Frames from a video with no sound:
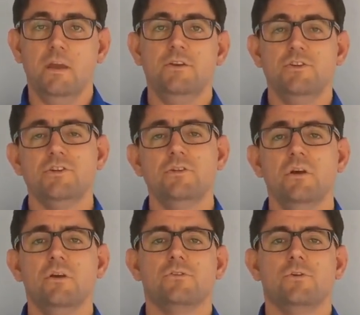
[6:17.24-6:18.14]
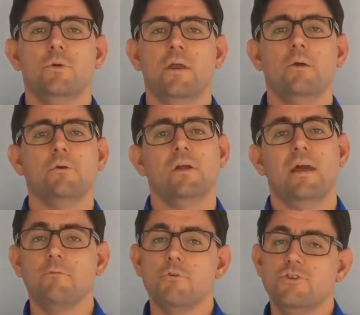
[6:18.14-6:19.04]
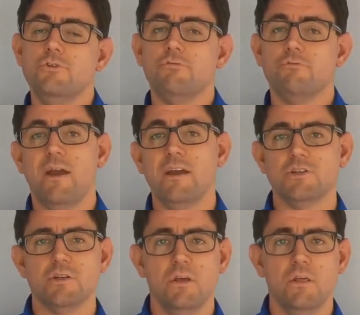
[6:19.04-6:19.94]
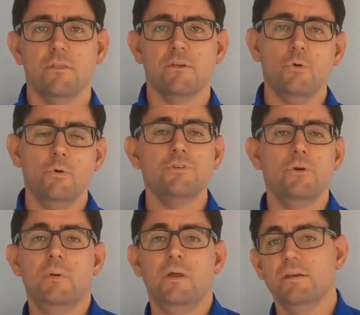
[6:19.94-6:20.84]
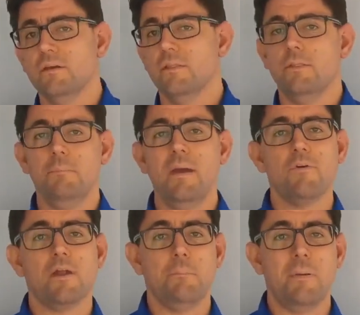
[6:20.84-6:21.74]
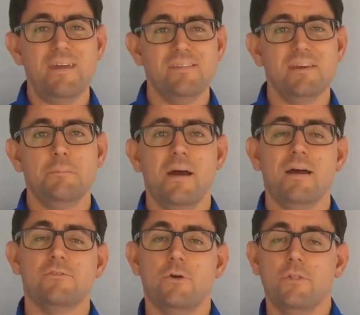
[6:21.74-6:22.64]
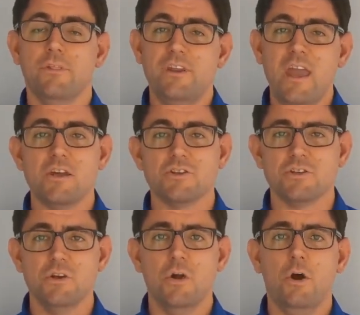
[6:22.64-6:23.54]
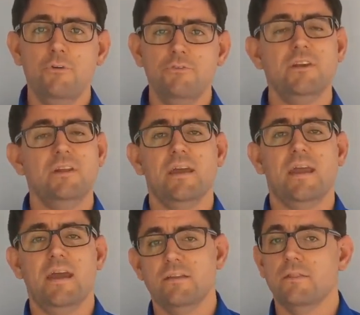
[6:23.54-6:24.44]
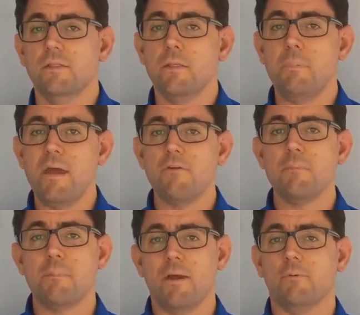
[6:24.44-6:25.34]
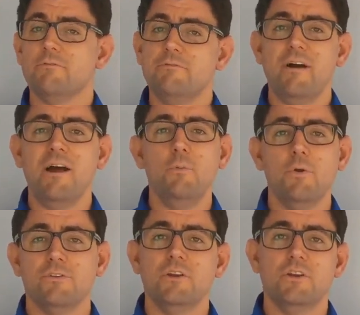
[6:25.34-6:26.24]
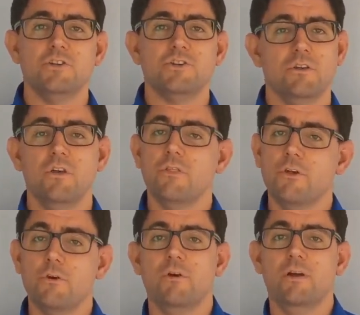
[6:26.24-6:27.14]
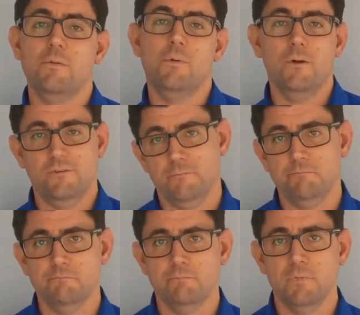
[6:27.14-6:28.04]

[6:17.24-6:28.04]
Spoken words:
In addition to calculating reduced range, this also meant that the battery capacity bars on the dash often indicated that the battery pack was in far worse condition than it really was.